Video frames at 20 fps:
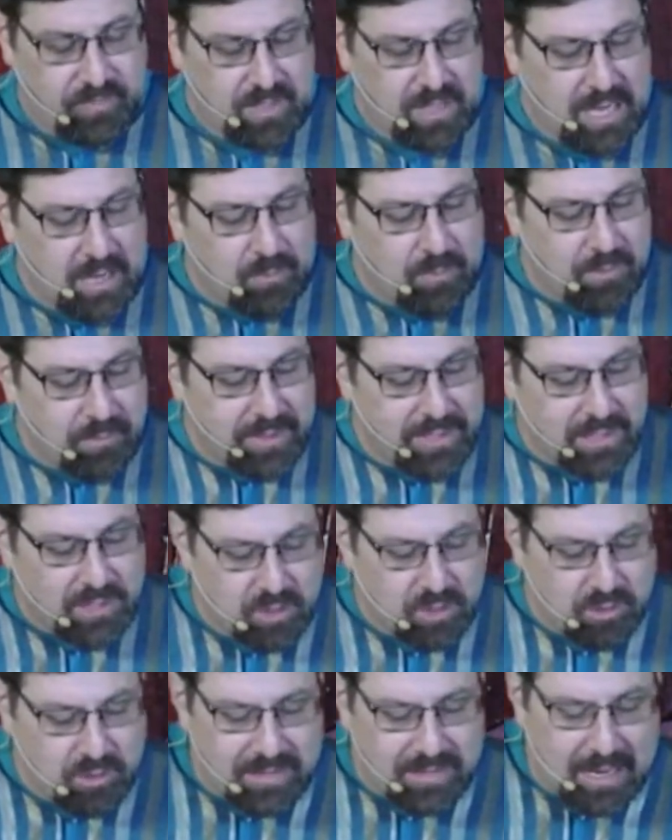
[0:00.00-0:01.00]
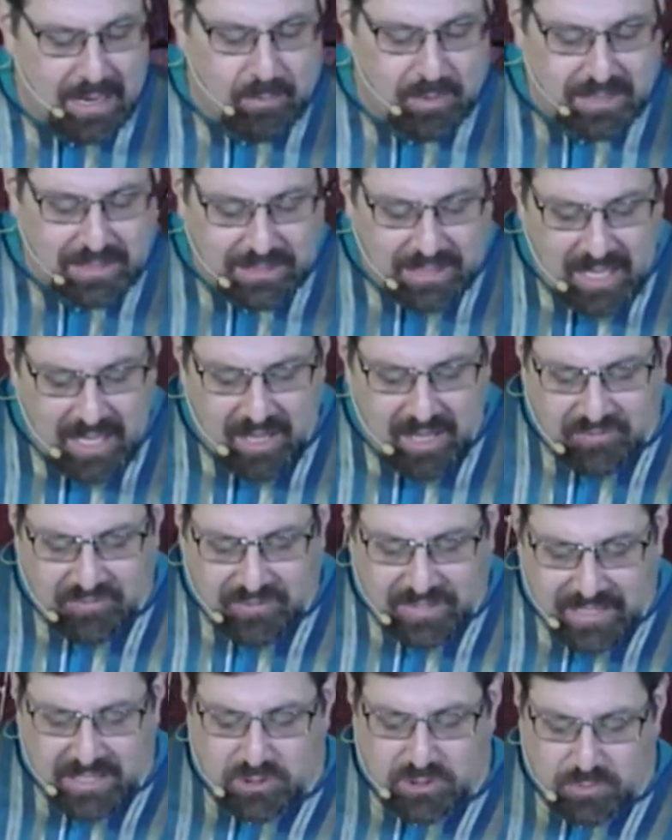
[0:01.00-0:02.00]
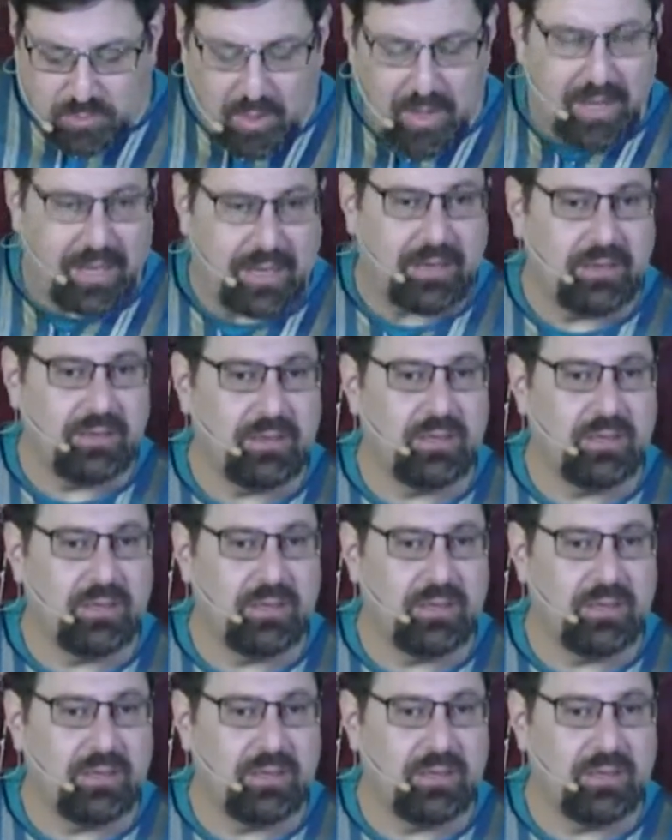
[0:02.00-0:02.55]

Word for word: And when we do that with love, guess what?